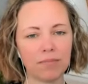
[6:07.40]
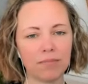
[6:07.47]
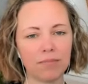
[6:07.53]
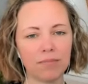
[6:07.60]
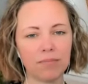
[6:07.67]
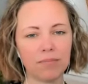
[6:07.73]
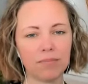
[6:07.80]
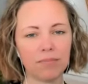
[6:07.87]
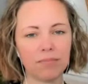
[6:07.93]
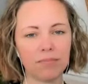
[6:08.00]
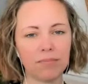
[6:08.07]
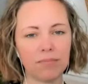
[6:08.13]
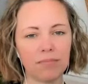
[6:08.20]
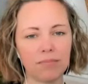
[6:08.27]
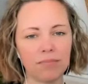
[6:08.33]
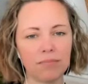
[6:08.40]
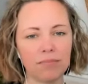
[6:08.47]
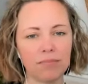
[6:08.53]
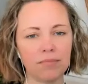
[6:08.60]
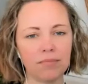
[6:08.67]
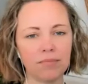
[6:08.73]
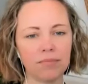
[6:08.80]

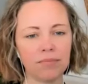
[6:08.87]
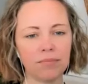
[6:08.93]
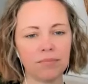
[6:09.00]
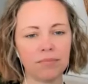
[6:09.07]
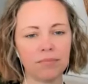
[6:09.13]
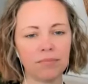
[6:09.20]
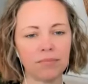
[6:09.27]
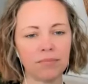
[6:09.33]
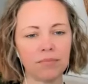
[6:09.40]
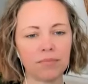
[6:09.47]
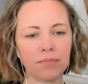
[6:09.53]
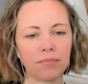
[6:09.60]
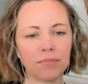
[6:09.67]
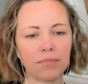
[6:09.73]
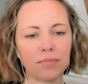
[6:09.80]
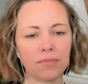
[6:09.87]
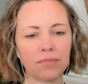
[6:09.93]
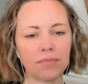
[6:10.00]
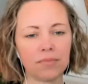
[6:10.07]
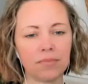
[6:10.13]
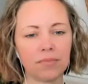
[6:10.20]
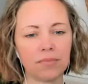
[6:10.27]

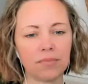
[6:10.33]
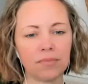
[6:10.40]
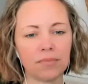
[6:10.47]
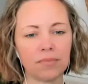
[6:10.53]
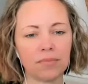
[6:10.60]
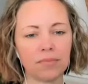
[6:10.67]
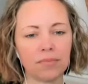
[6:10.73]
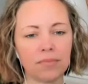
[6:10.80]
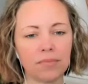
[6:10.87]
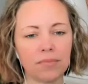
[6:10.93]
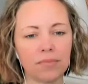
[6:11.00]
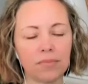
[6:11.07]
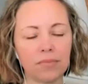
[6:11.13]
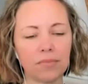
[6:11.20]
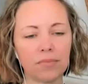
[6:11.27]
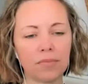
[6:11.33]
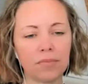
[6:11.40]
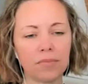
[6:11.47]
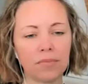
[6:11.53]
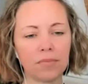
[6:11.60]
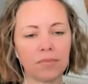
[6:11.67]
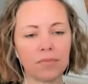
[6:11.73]

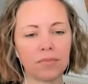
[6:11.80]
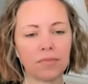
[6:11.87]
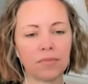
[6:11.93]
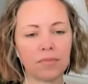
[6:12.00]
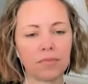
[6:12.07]
(no one is talking)